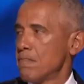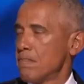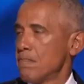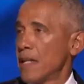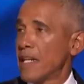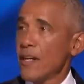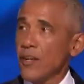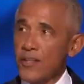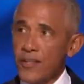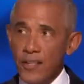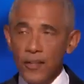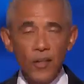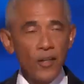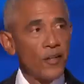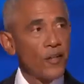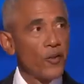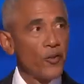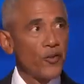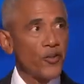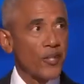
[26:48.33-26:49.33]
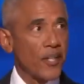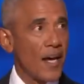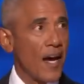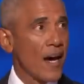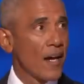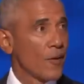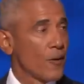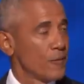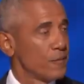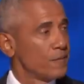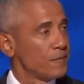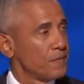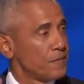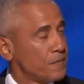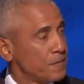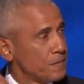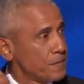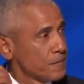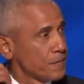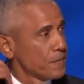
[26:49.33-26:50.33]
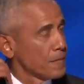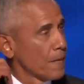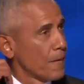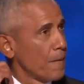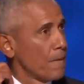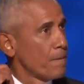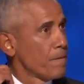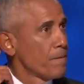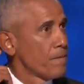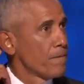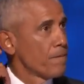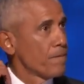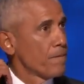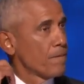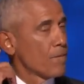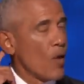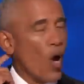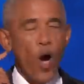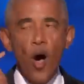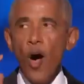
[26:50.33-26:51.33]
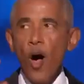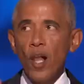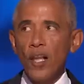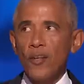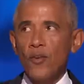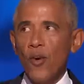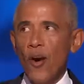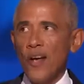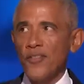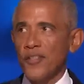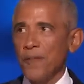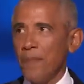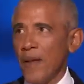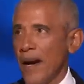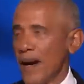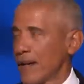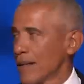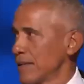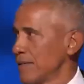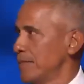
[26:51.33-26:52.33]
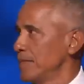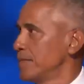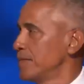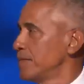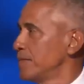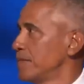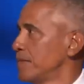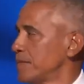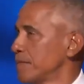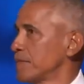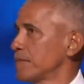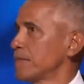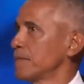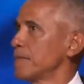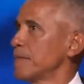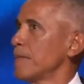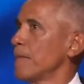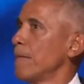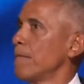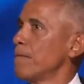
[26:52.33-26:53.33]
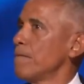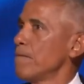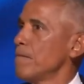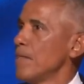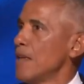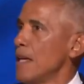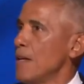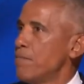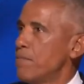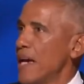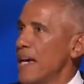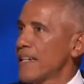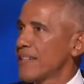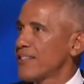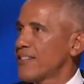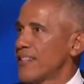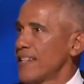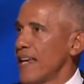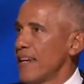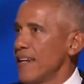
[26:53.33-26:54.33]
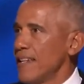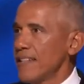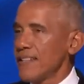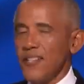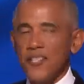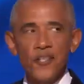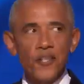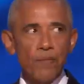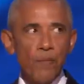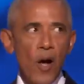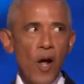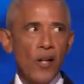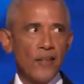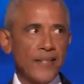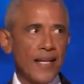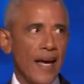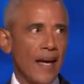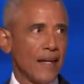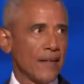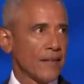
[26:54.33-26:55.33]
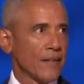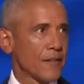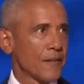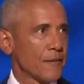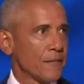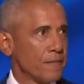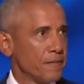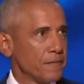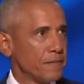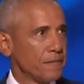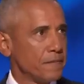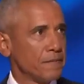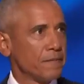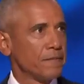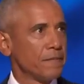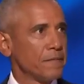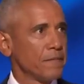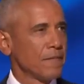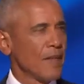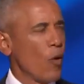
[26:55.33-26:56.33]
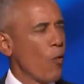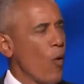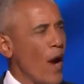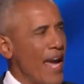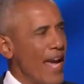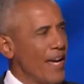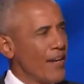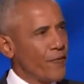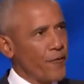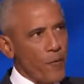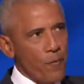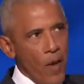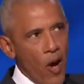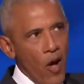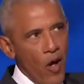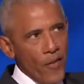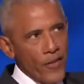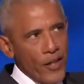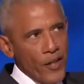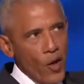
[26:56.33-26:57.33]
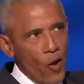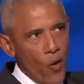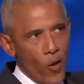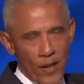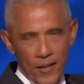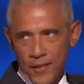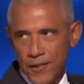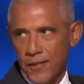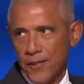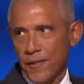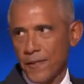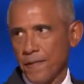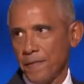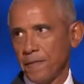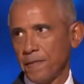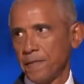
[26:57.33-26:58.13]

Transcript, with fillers: But here's the good news, Chicago. All across America, in big cities and small towns, away from all the noise,